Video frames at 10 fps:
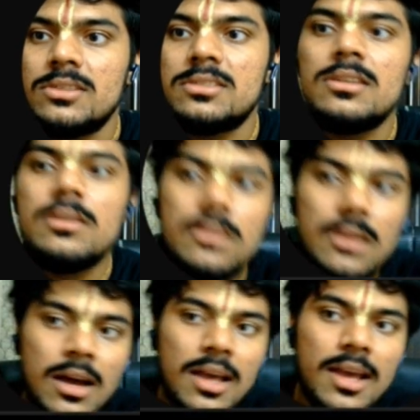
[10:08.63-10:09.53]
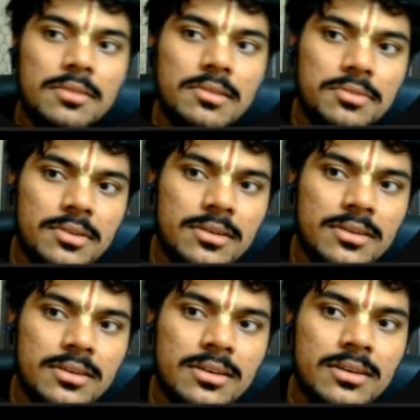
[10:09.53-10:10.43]
As you can see, I have
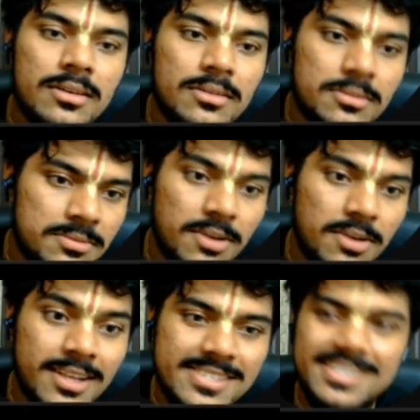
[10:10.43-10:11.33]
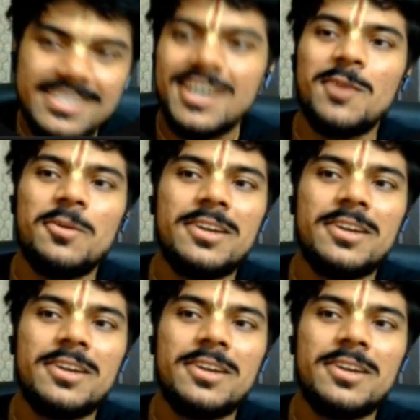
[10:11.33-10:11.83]
different files.